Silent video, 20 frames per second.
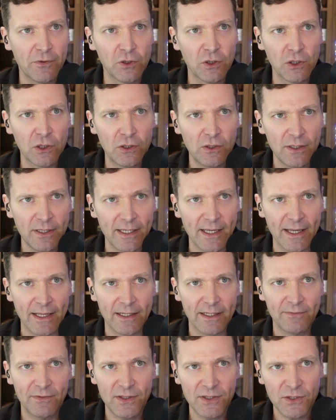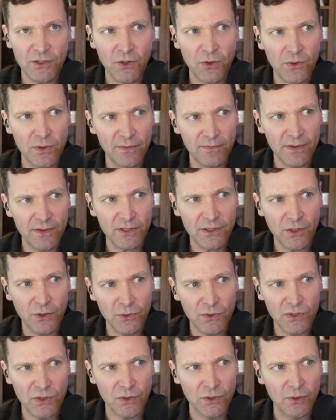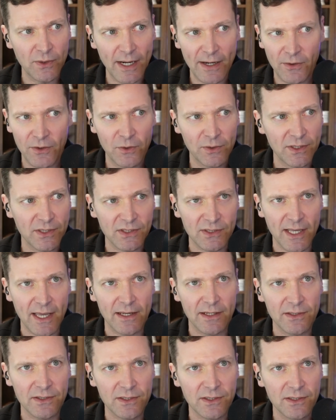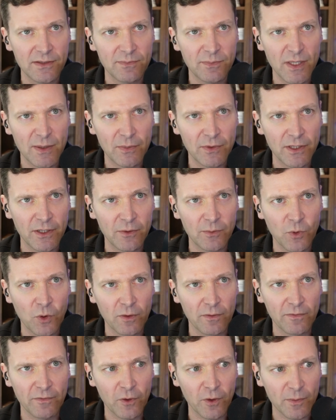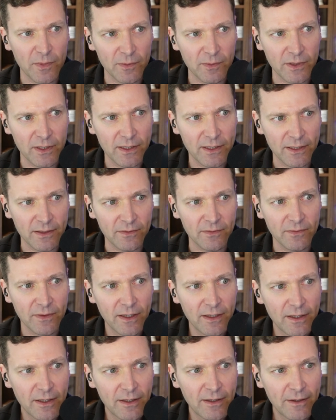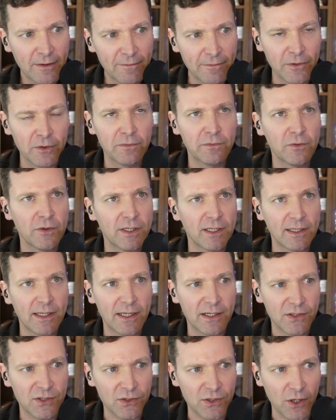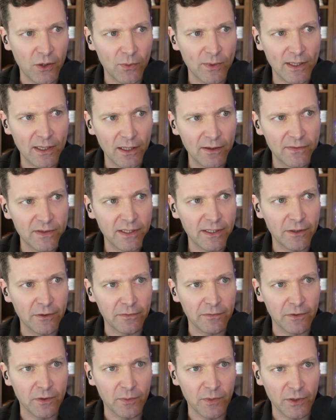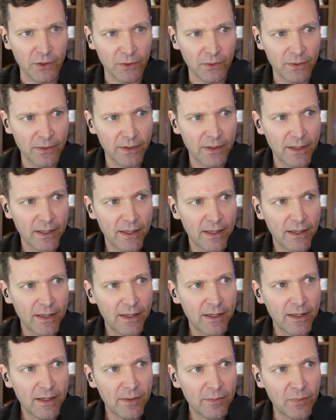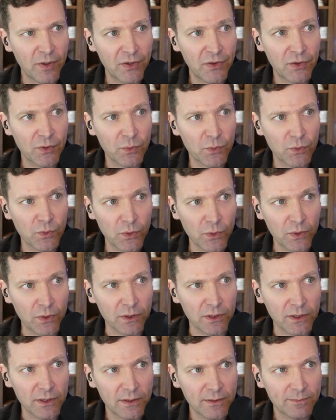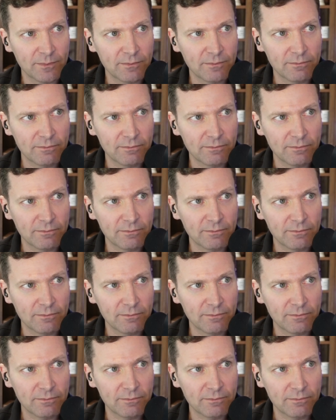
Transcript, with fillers: you look at it, if this go if this goes through, and I don't know what the status is, and people that are more informed than me can feel free to let us know. We'd love to hear from you. But the rule